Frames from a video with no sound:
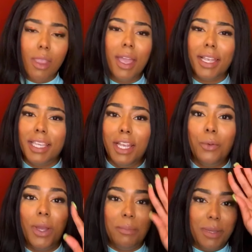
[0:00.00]
I can't
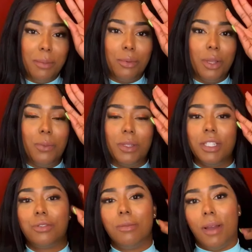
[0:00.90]
quite pinpoint what
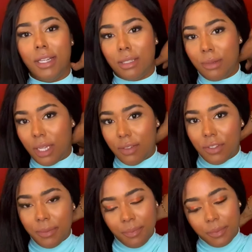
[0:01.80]
this reminds me of,
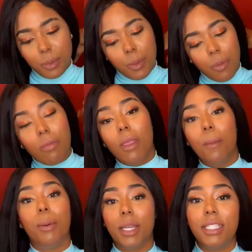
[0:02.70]

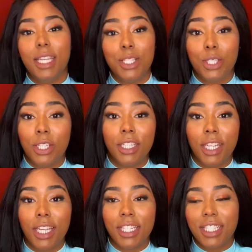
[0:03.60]
but it tastes good.
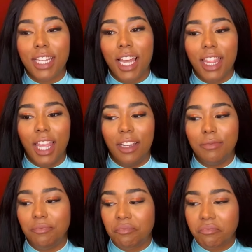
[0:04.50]
Like, it's not like
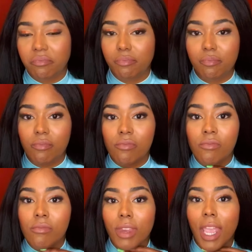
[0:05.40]

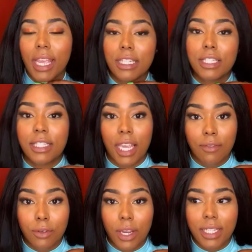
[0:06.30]
it's
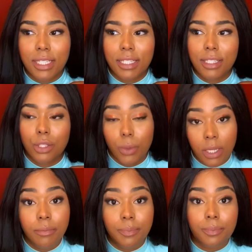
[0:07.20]
savory. It's
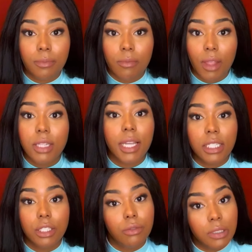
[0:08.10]
sweet. It's
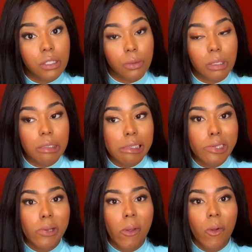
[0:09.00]
actually really sweet.
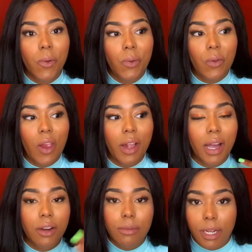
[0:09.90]
It
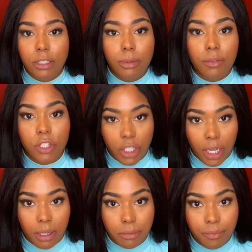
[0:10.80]
kind of reminds me of a
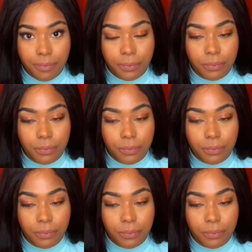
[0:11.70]
jam.